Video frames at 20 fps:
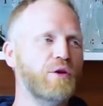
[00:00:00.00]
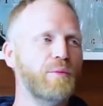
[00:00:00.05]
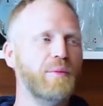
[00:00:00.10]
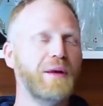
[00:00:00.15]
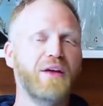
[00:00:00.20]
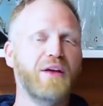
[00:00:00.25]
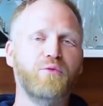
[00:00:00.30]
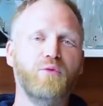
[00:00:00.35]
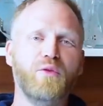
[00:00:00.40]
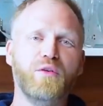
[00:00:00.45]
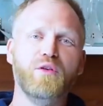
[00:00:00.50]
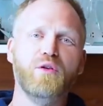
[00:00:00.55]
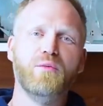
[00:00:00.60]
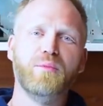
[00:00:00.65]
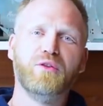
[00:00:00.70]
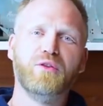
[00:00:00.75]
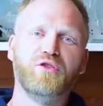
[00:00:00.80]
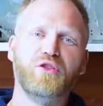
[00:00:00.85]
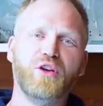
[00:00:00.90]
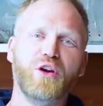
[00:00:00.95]
You'll be left with a
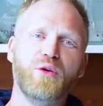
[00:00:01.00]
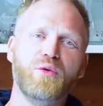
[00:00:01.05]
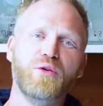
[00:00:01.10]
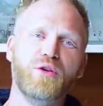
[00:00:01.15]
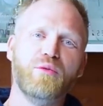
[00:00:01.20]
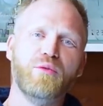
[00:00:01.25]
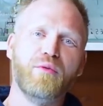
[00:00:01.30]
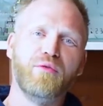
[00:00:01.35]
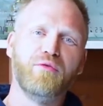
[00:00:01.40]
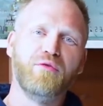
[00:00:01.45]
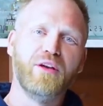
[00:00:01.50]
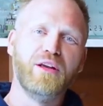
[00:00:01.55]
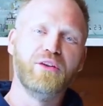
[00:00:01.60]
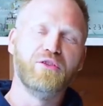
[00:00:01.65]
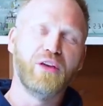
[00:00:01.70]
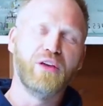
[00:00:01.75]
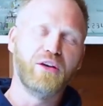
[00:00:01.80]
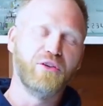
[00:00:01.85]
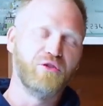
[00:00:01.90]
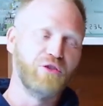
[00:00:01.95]
number 2 and number 3
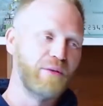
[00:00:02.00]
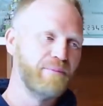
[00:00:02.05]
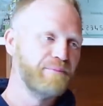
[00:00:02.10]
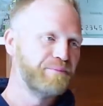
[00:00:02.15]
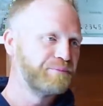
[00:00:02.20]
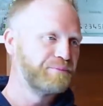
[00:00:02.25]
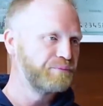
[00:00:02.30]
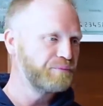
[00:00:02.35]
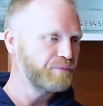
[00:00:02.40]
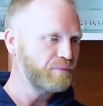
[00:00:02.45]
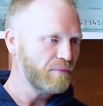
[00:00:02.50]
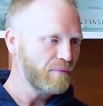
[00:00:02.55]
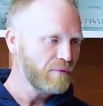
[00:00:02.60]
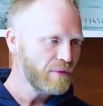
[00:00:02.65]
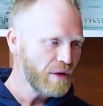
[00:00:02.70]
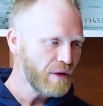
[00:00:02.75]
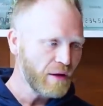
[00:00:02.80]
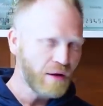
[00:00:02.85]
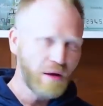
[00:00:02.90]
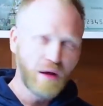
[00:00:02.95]
section.
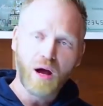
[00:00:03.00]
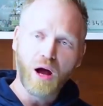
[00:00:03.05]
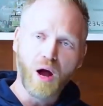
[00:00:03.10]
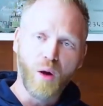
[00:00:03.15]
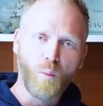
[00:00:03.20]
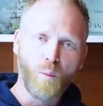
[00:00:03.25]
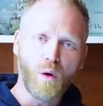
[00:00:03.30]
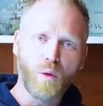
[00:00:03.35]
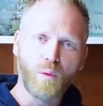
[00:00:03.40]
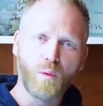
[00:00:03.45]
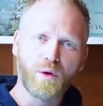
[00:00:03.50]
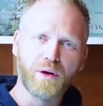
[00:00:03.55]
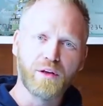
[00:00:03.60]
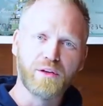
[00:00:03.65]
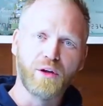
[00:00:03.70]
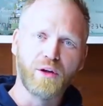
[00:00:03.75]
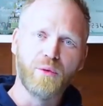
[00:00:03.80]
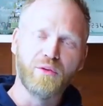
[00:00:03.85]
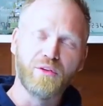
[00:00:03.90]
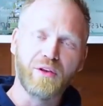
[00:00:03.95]
And what we want
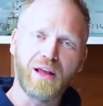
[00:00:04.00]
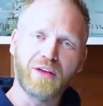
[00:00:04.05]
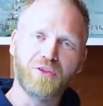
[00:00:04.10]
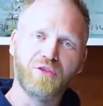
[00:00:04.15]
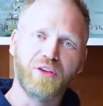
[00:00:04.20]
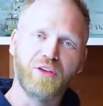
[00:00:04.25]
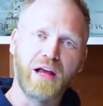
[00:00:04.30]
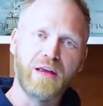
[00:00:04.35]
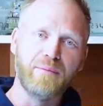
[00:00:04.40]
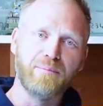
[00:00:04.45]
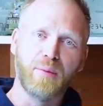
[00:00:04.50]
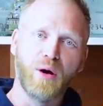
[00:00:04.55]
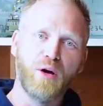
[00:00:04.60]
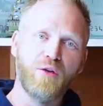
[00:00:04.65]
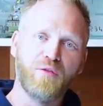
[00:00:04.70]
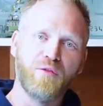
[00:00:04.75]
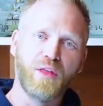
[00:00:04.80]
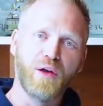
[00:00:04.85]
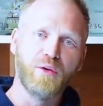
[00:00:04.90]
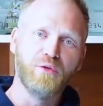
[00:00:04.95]
to do is elasticate
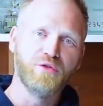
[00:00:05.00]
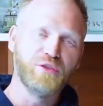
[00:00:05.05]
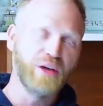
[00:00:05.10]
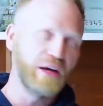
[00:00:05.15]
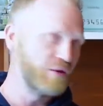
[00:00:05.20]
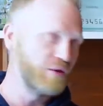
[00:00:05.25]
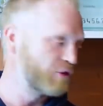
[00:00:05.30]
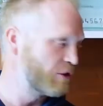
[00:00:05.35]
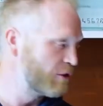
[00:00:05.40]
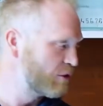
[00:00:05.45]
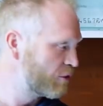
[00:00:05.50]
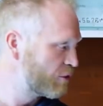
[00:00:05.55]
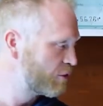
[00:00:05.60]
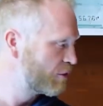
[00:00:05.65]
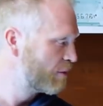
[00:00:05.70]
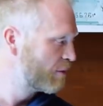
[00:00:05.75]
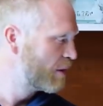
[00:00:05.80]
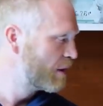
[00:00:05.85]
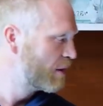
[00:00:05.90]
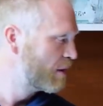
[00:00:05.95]
both of those
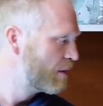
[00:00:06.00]
sections.